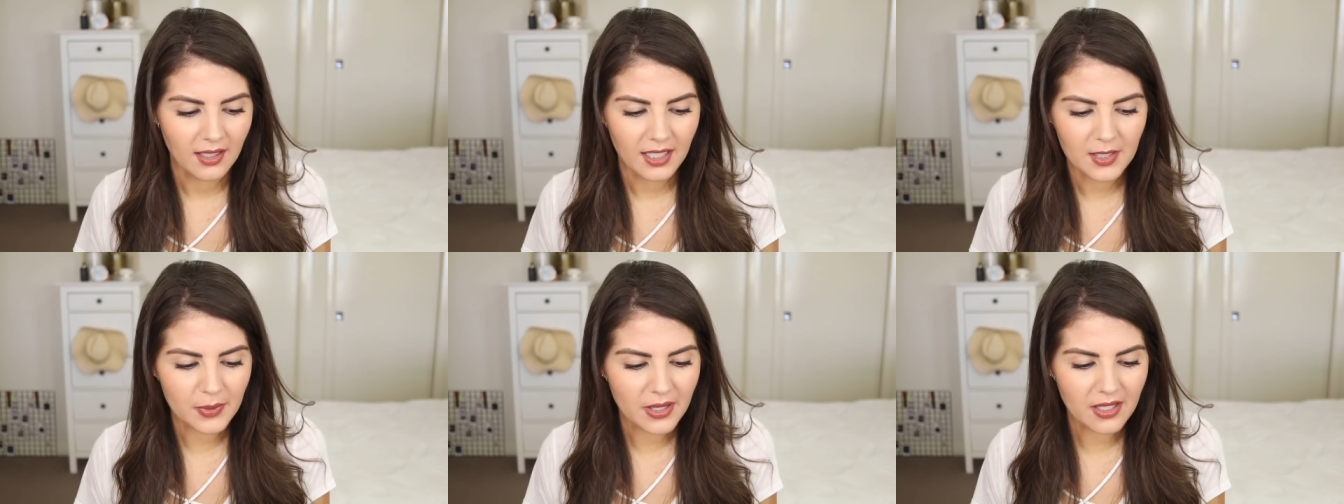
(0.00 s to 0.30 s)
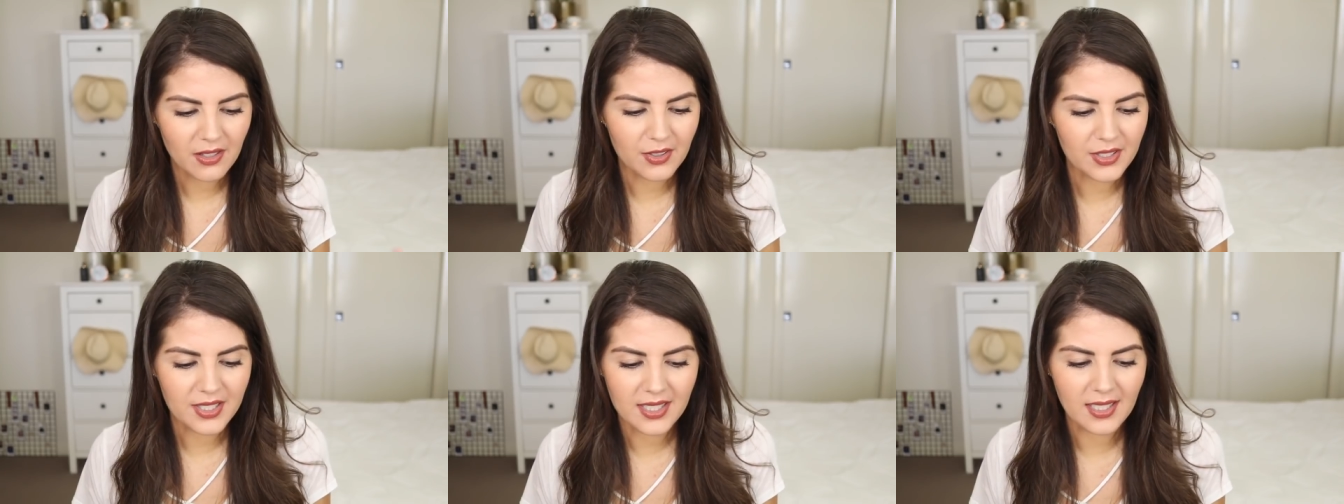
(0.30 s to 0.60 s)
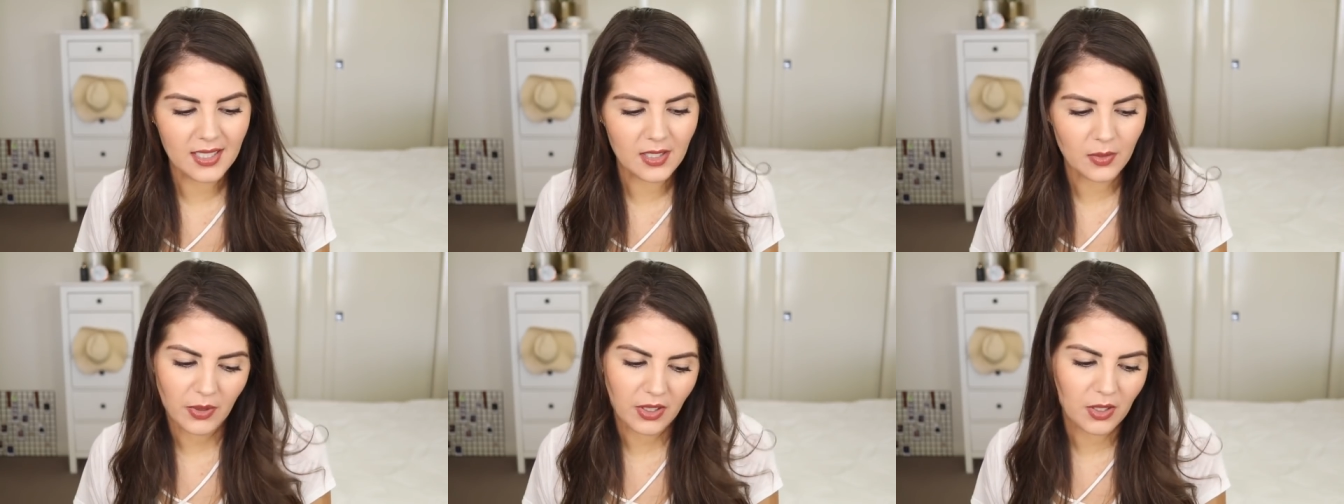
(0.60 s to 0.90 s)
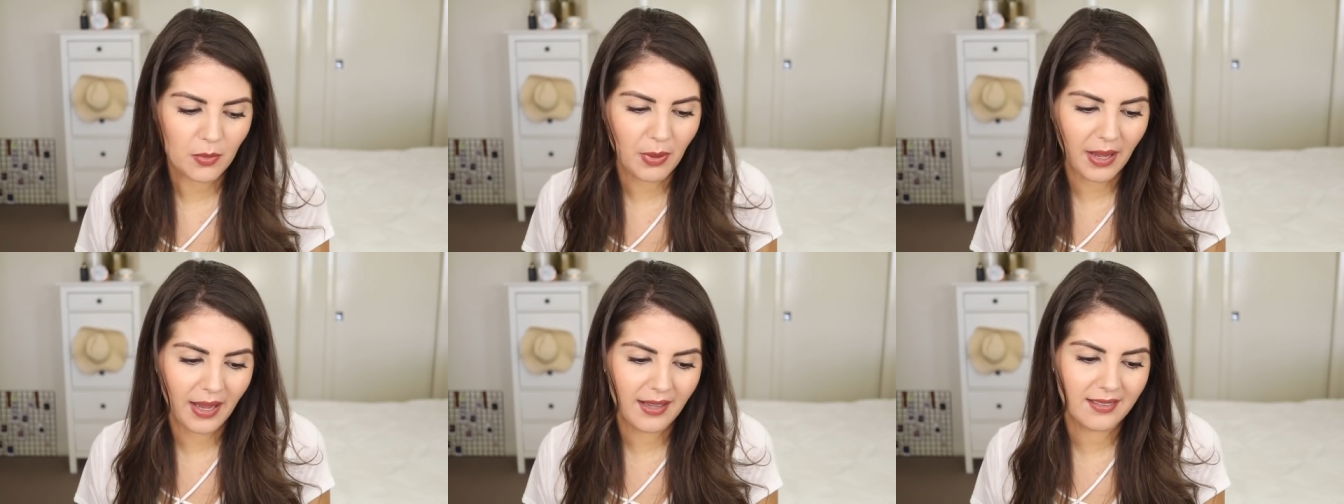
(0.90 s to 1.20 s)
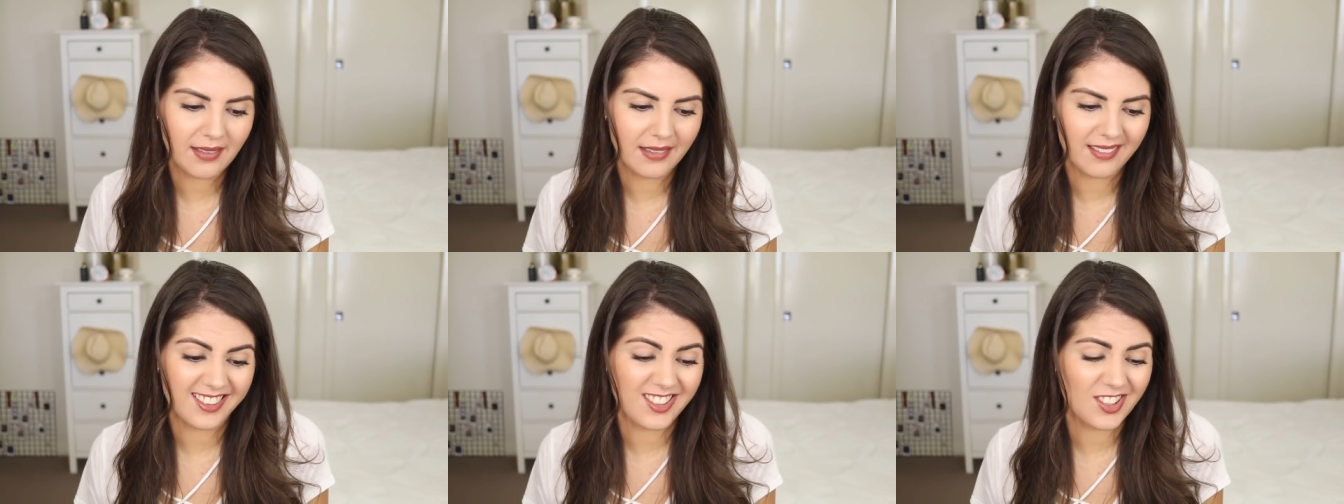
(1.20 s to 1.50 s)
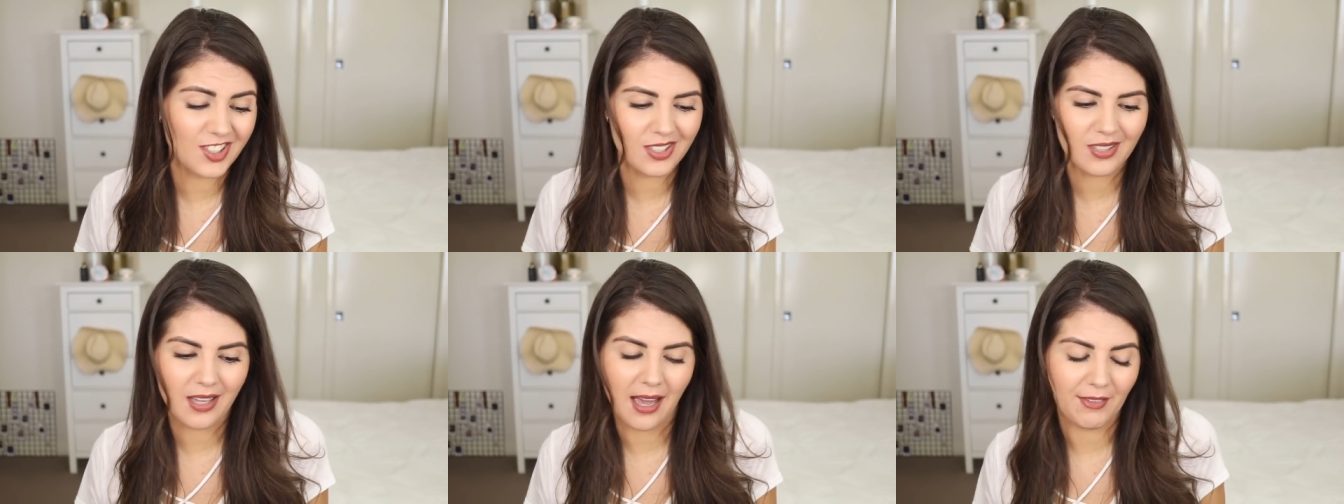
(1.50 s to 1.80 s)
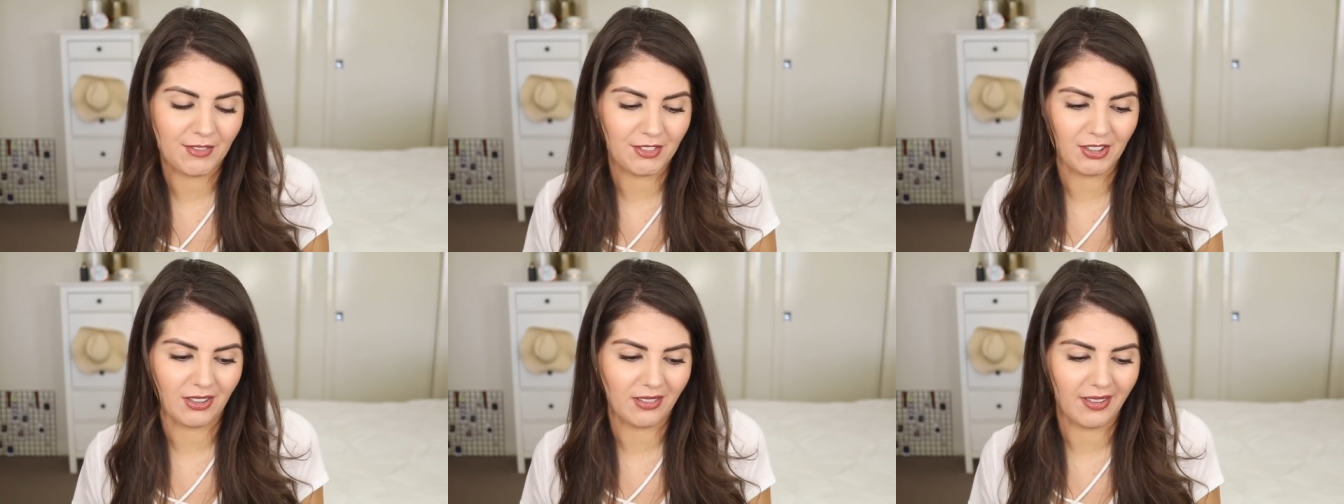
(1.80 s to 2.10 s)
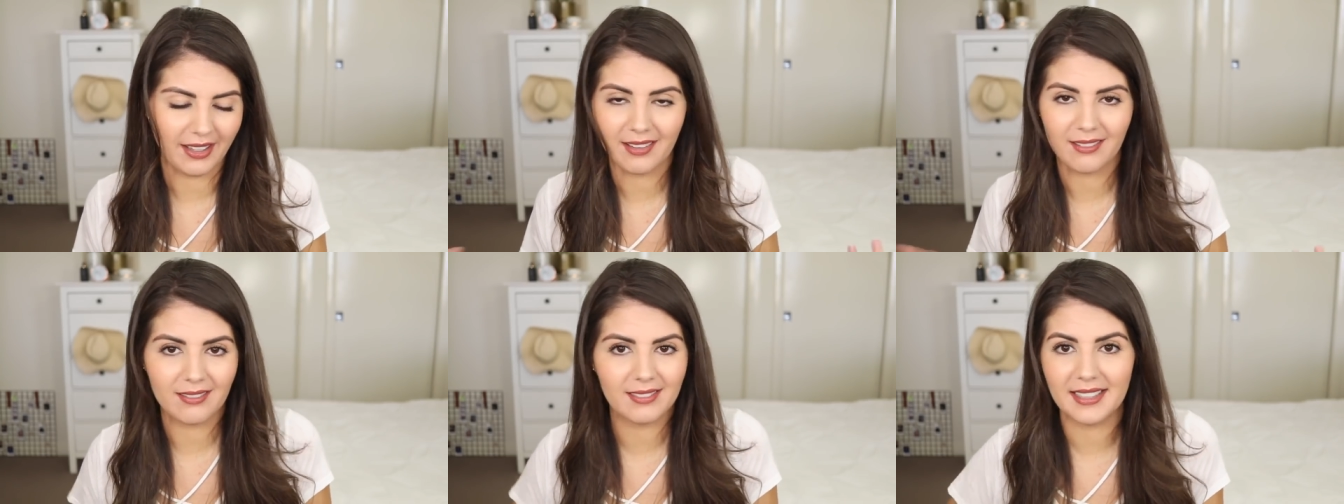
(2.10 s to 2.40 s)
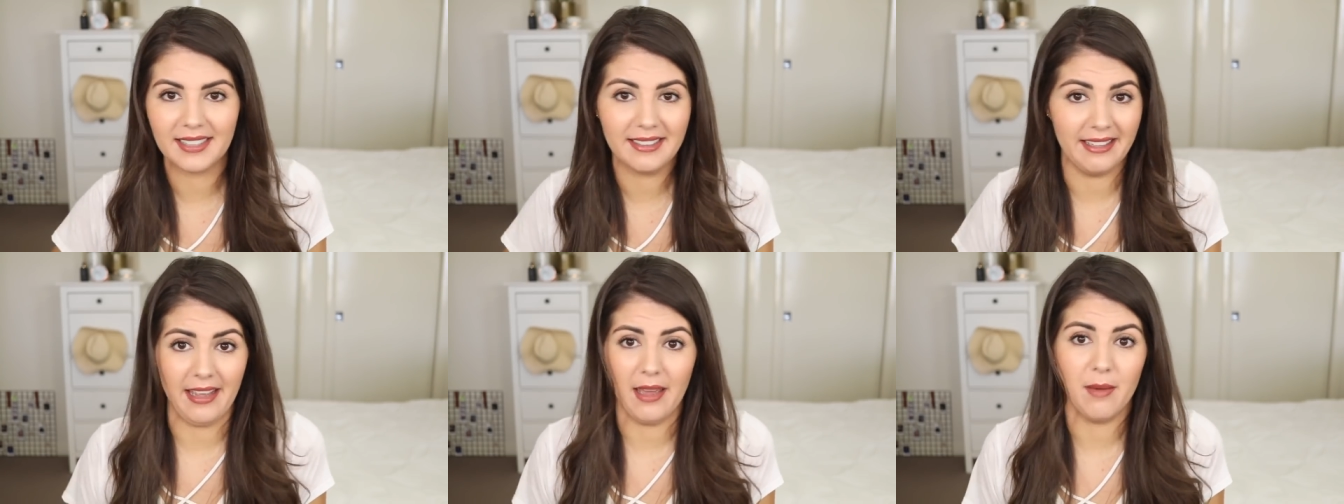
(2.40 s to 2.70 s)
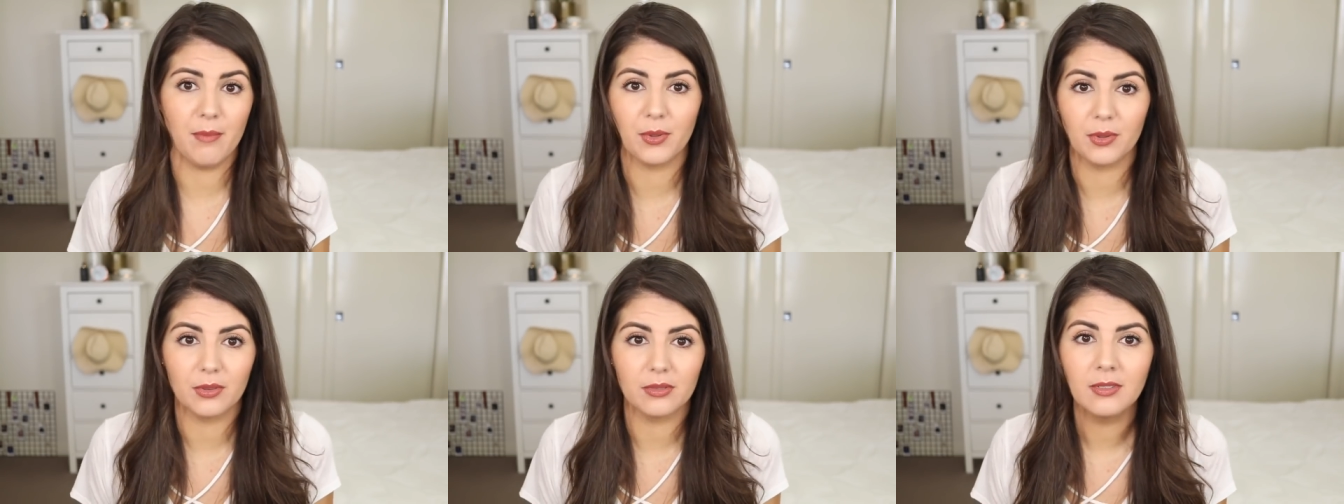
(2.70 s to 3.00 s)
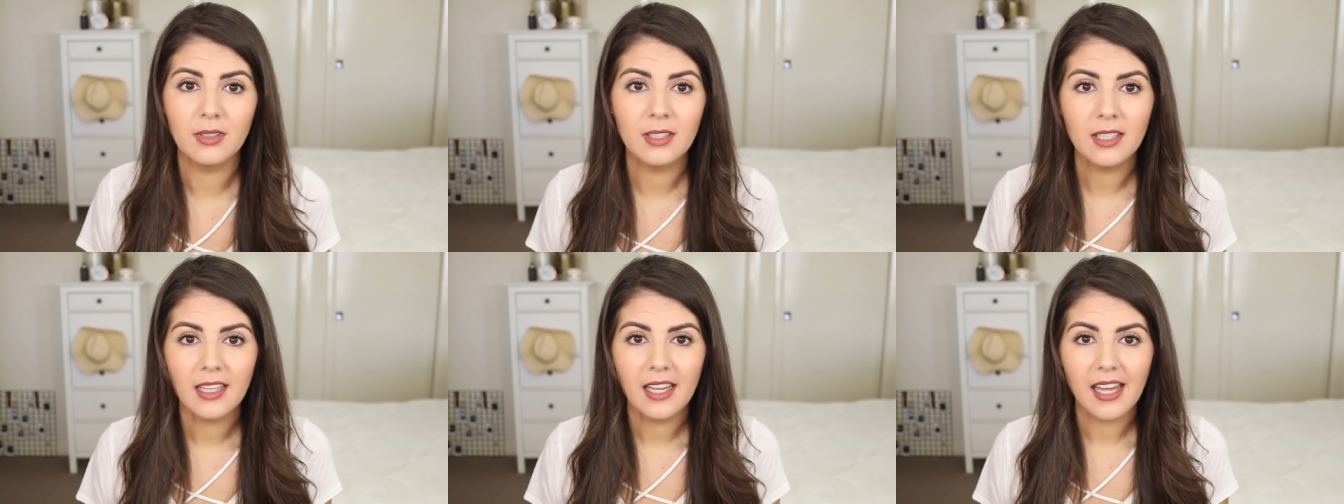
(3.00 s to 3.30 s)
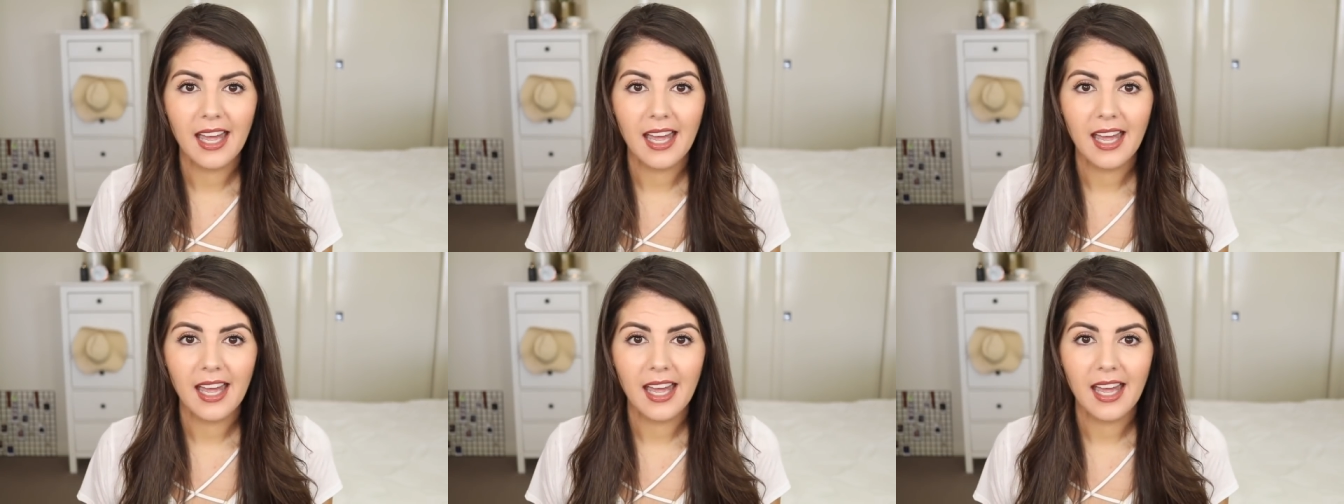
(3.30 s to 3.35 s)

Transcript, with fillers: It's one of those things where you basically just have to like gamble